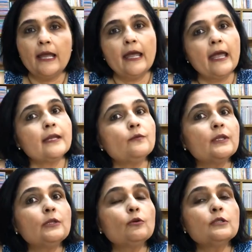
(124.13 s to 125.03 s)
And with
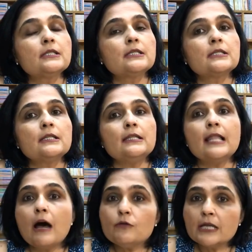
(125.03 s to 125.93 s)
those
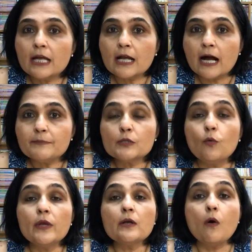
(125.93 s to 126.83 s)
loud hiccups
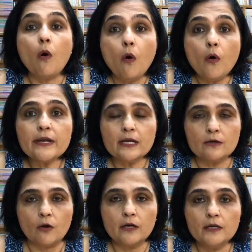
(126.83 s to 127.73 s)
going on and
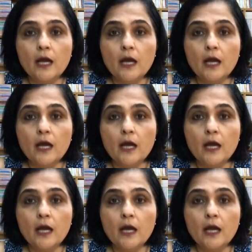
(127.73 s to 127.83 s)
on,